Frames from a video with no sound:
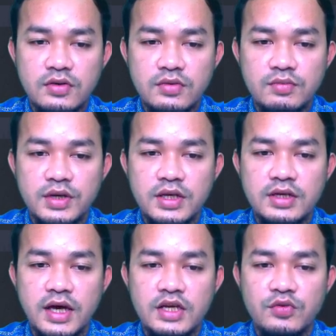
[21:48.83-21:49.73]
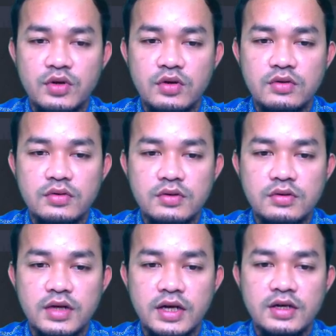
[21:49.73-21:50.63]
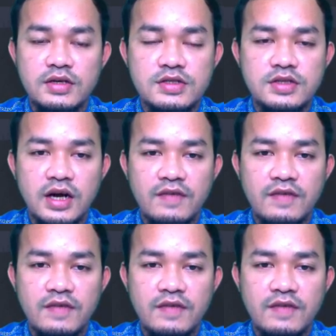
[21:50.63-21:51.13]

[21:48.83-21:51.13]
mean that it will run the destruct.